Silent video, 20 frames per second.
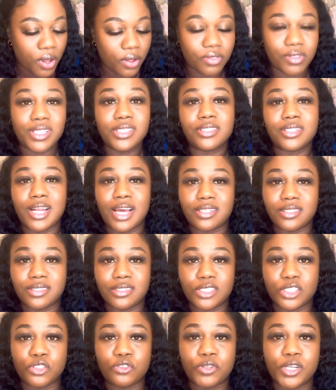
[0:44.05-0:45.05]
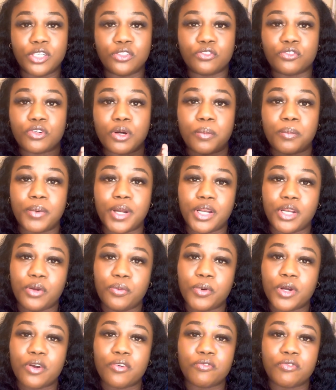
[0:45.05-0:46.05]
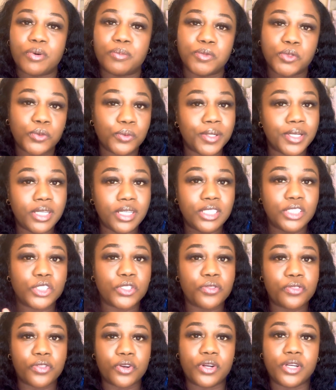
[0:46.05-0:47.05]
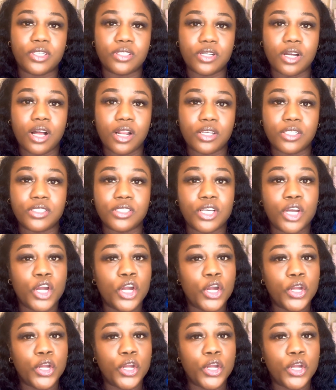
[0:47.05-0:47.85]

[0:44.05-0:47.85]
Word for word: These glasses is range from anywhere from twenty to thirty dollars.